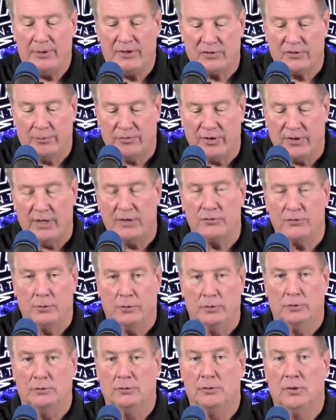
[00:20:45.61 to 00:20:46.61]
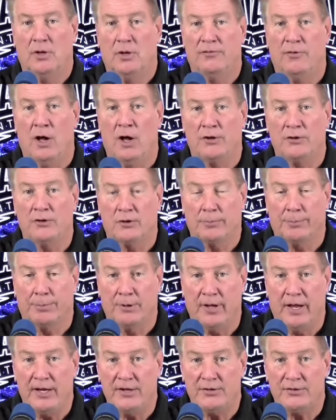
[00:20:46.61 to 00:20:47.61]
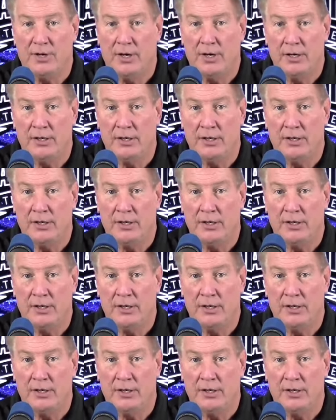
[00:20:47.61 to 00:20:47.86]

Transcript: some things will fall into place.